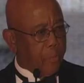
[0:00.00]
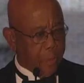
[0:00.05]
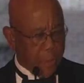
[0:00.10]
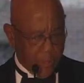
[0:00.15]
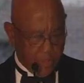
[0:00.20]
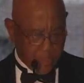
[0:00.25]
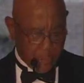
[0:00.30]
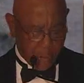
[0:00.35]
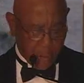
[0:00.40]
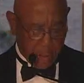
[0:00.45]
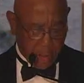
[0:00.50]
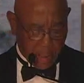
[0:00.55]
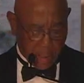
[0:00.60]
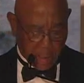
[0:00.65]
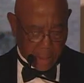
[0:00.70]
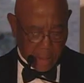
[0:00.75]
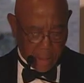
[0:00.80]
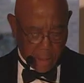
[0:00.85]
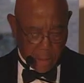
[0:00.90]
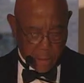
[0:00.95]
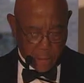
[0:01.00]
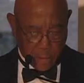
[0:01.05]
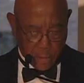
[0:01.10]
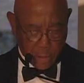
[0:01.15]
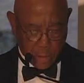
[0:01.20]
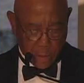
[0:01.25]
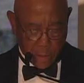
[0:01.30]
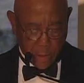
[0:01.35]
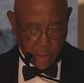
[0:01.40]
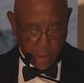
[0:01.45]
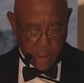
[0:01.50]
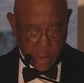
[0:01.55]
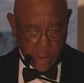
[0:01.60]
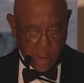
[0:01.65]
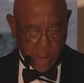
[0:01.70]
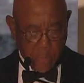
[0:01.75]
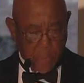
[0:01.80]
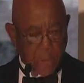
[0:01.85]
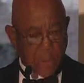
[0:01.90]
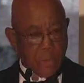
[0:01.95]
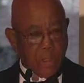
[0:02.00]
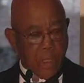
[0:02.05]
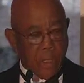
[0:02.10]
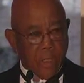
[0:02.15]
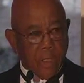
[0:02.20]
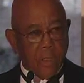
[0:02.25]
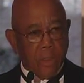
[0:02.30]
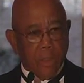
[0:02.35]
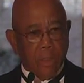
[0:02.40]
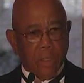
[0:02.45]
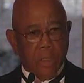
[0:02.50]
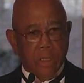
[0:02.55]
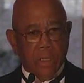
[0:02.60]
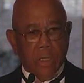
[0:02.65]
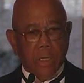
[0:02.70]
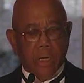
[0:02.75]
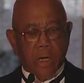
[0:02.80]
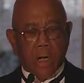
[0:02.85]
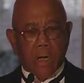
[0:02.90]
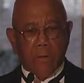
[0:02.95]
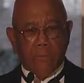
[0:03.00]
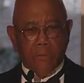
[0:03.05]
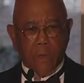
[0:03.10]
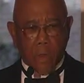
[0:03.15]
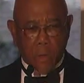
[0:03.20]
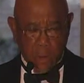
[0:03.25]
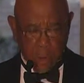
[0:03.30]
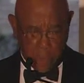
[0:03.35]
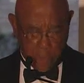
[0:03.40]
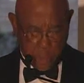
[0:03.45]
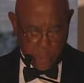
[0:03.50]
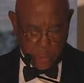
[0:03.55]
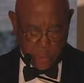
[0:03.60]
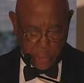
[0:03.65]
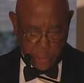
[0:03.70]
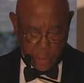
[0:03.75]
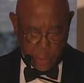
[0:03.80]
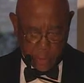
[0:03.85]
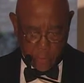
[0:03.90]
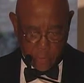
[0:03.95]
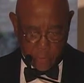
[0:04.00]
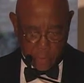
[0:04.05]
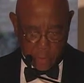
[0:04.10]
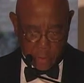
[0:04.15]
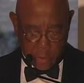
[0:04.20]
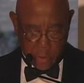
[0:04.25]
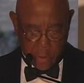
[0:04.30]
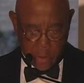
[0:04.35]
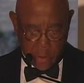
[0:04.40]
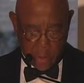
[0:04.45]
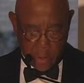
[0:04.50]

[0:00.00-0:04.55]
people in our nation, particularly our vulnerable children,